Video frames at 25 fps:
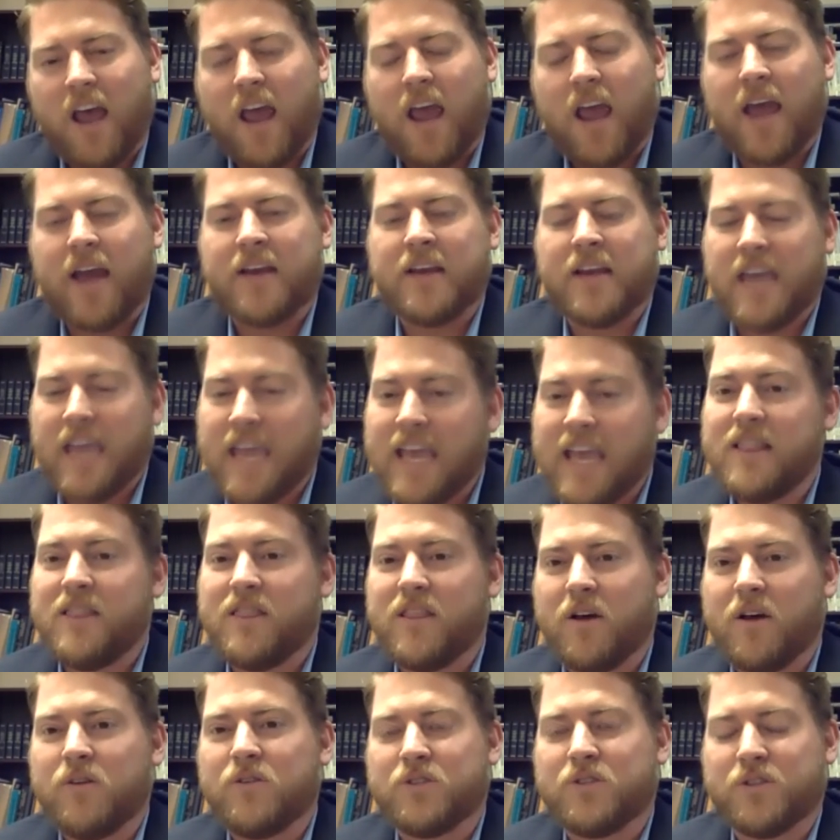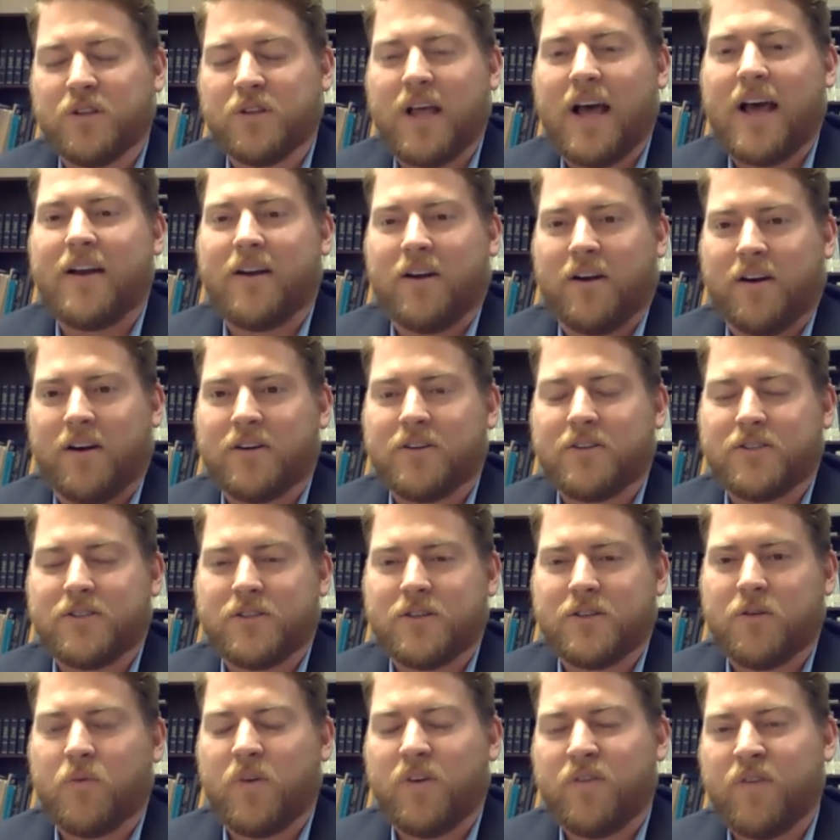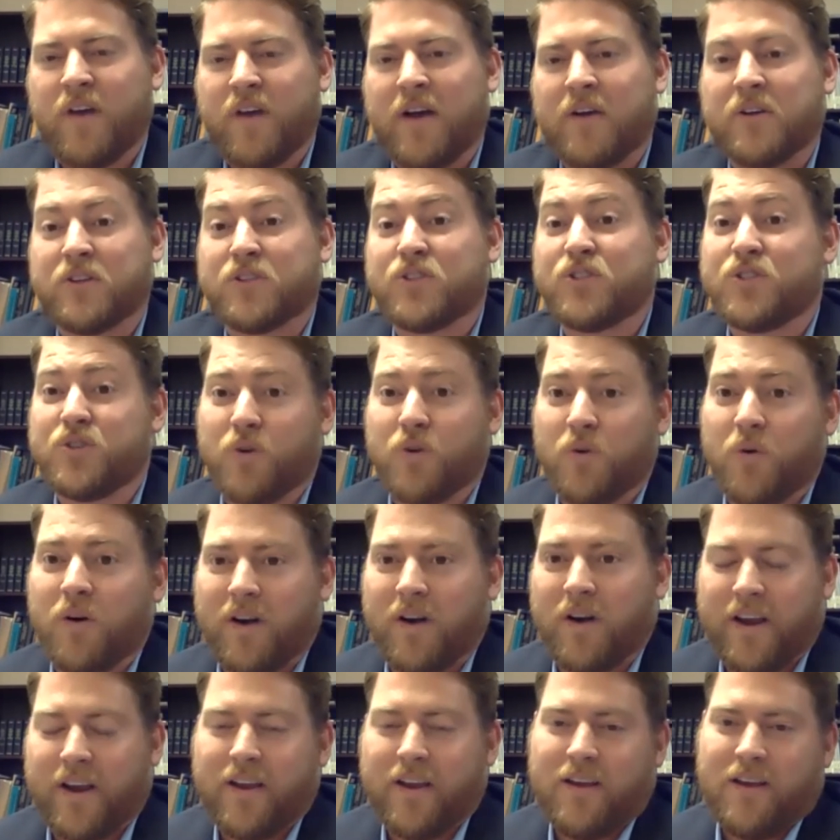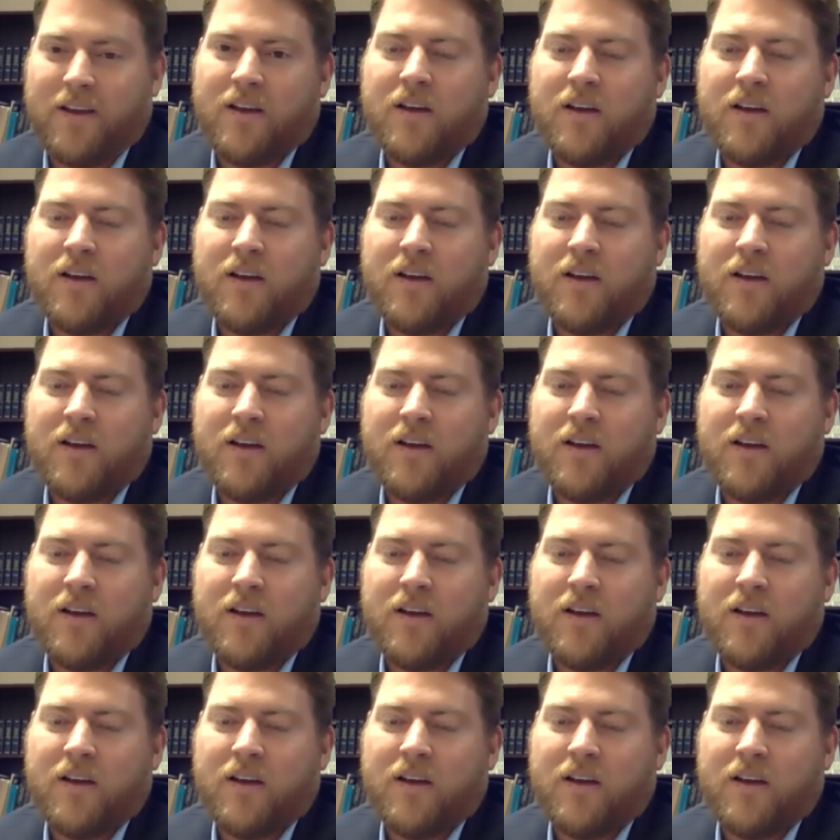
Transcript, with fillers: And in those letters, we found a story.